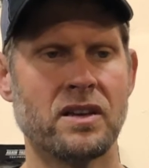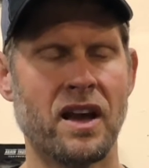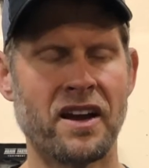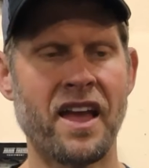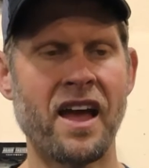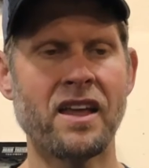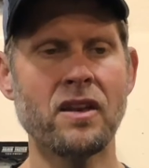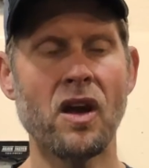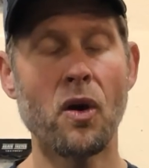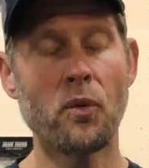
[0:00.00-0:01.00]

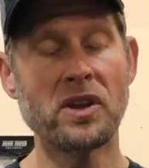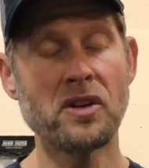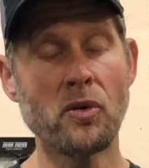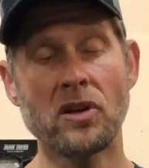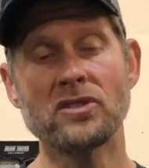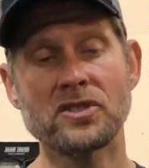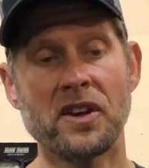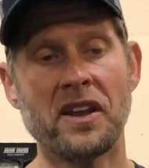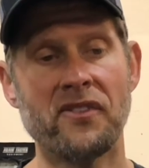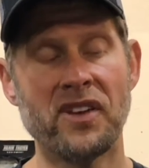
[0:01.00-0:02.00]
Again, we don't
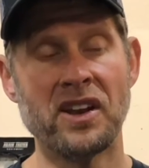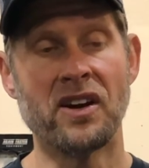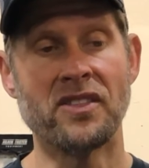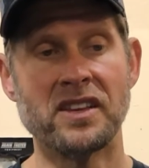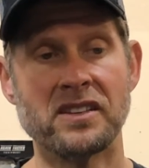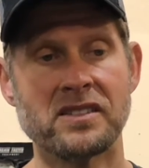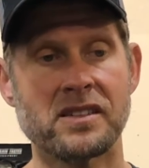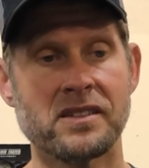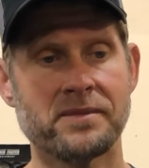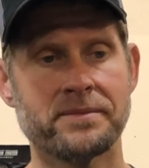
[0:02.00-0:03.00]
alternate feet on these.
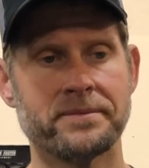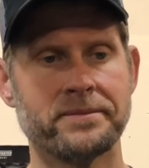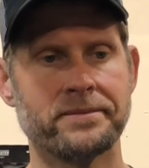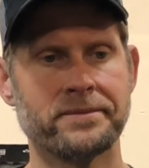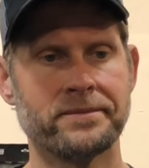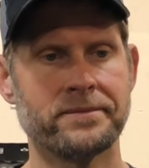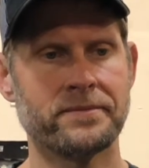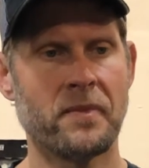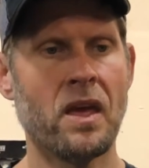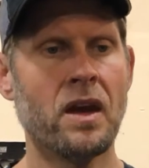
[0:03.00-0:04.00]

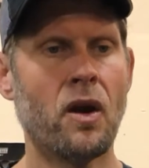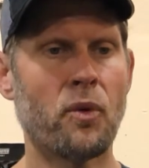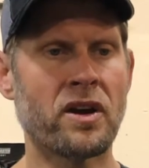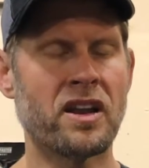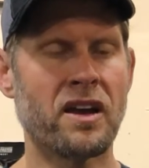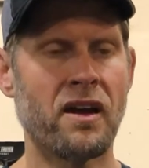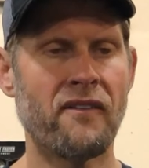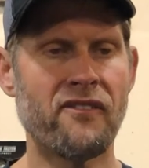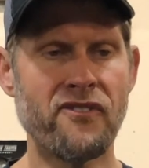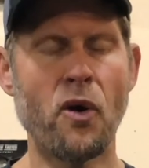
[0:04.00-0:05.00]
We're going to
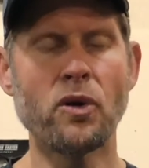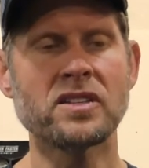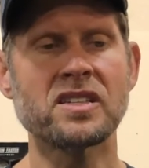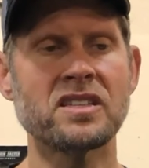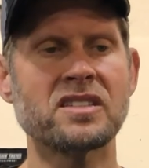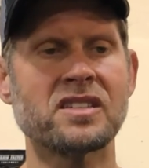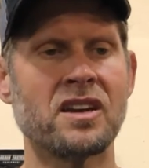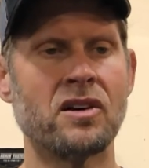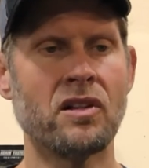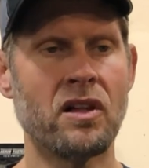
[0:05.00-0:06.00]
focus the
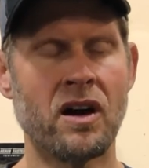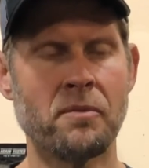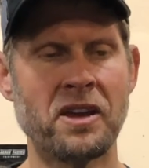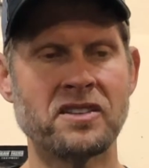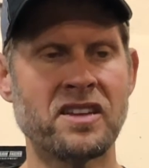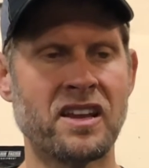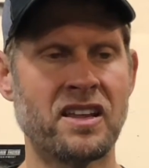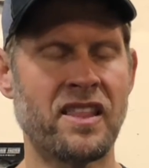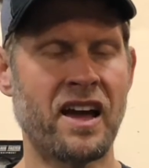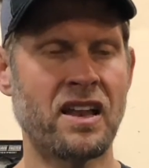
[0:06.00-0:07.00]
skill on
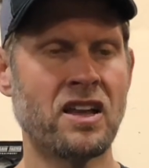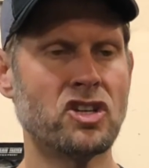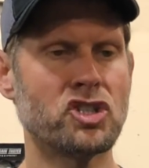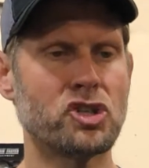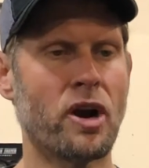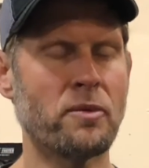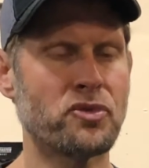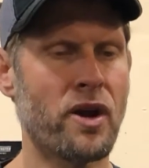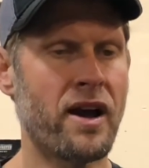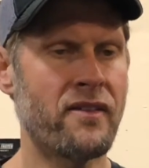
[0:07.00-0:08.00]
maintaining that sharp
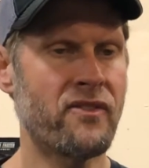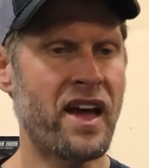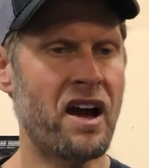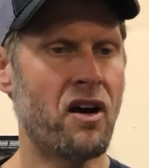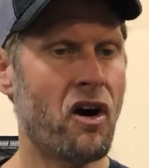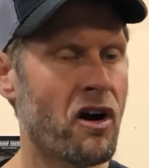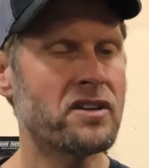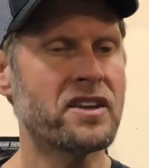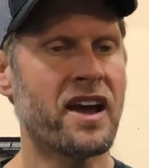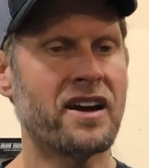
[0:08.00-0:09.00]
drive, that
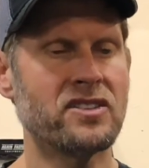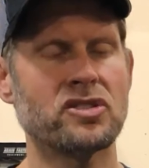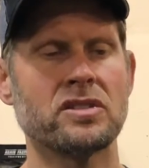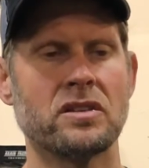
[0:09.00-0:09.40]
hard catch,